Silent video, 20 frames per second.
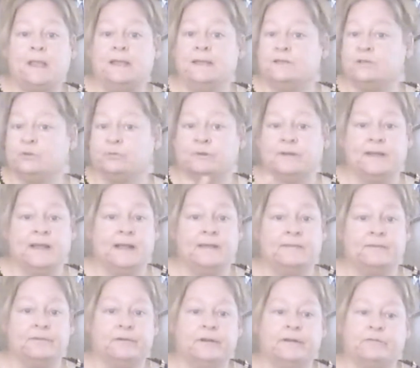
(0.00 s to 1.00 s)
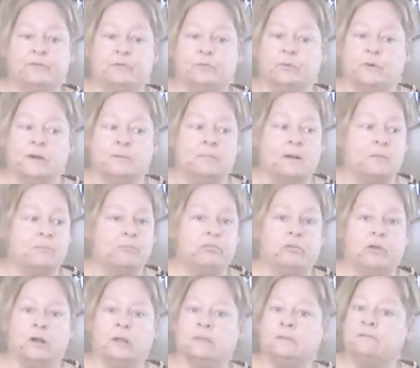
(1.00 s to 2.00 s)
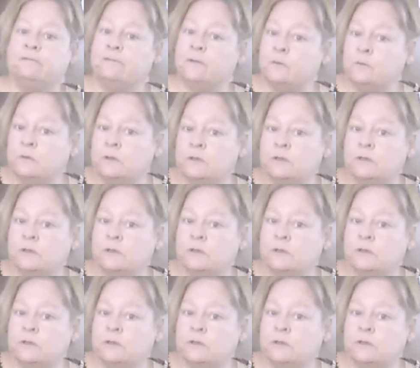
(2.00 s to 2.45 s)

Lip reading: it's already on there. I don't have to worry about plugging the phone